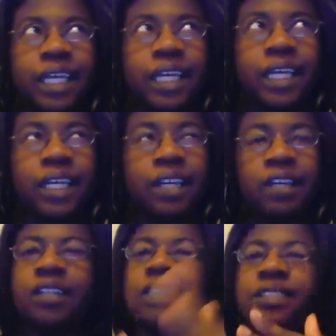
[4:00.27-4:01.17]
to
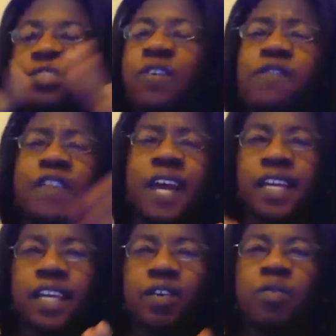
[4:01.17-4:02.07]
a
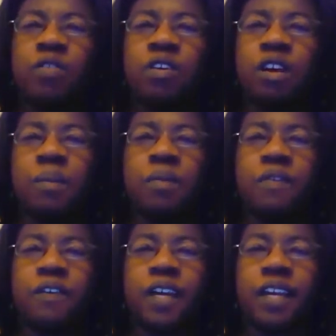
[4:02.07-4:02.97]
flagging war, I'm
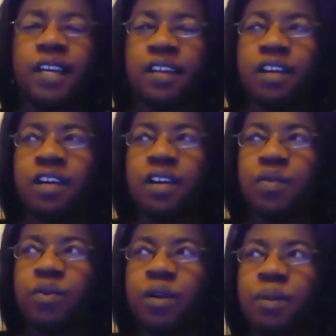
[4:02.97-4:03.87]
afraid,
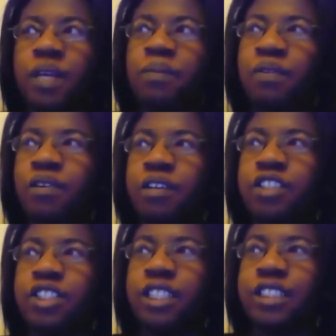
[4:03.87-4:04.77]
where people are
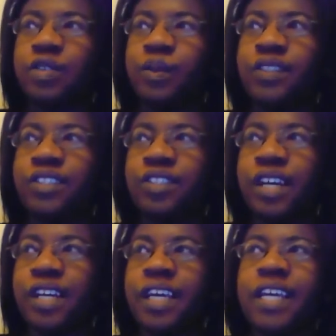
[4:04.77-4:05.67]
just going to,
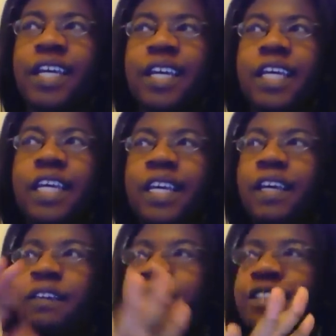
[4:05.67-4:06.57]
like,
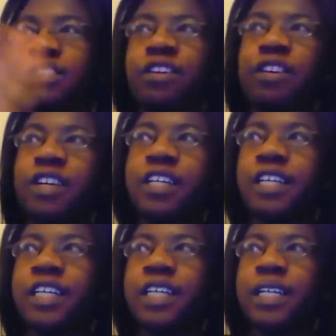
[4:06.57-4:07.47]
if
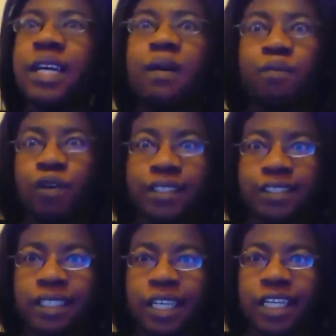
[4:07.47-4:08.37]
Sargon
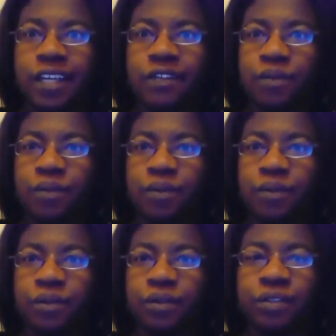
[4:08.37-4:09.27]
breaks any of the
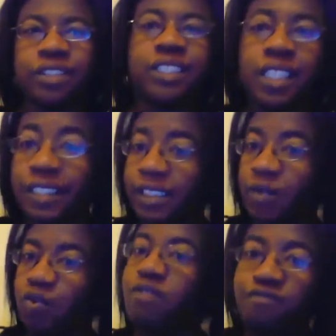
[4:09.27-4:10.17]
rules, it's
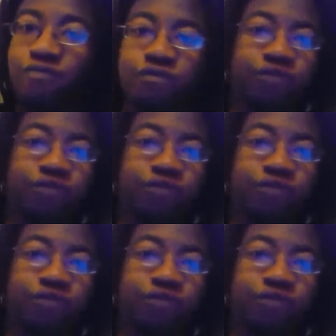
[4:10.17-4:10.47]
like, well,